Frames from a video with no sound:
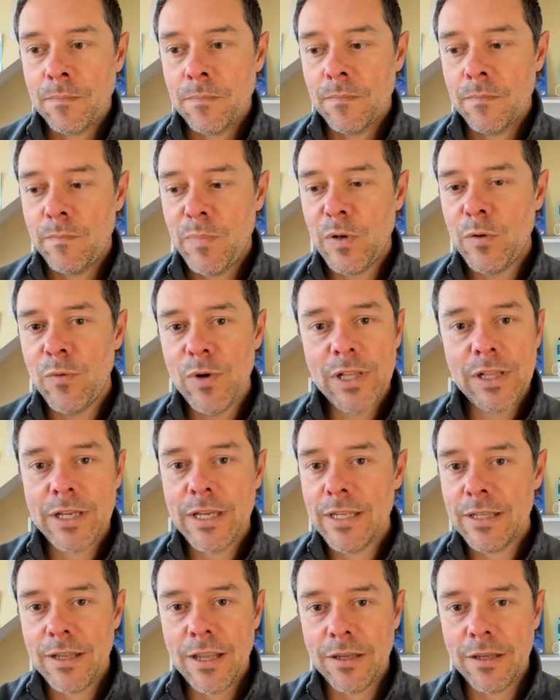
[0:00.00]
But
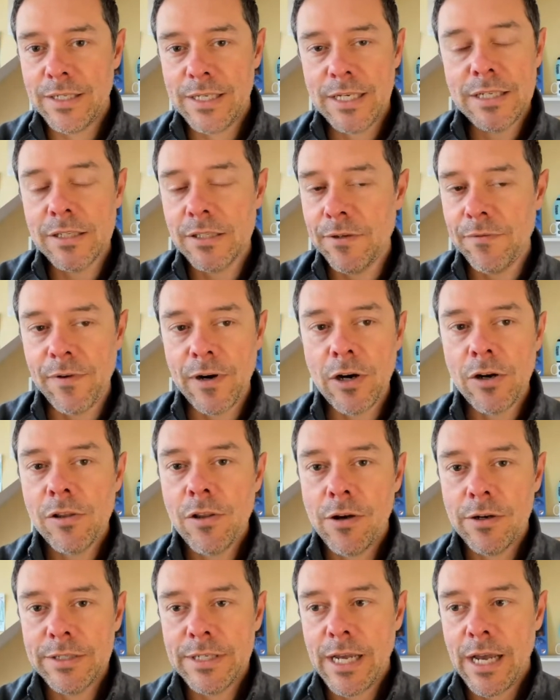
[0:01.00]
really, a season is a very
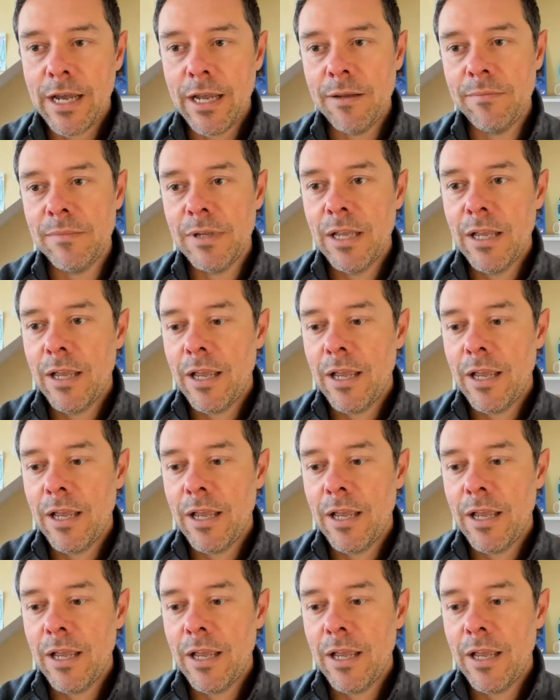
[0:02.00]
long time.